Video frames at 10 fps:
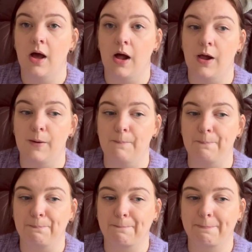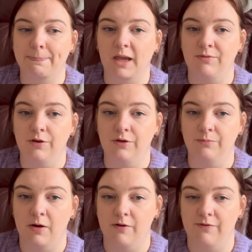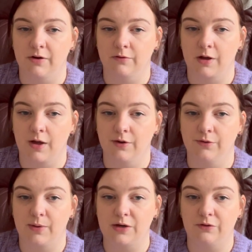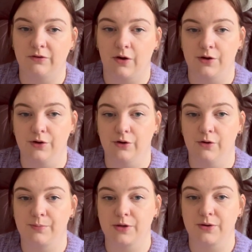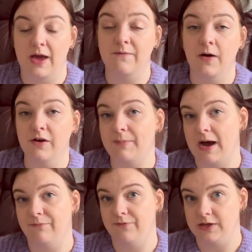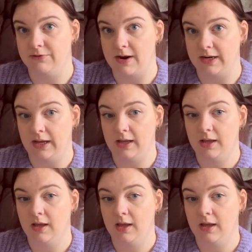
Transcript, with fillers: Um, if you use my referral code when you sign up, you get five pound free credit,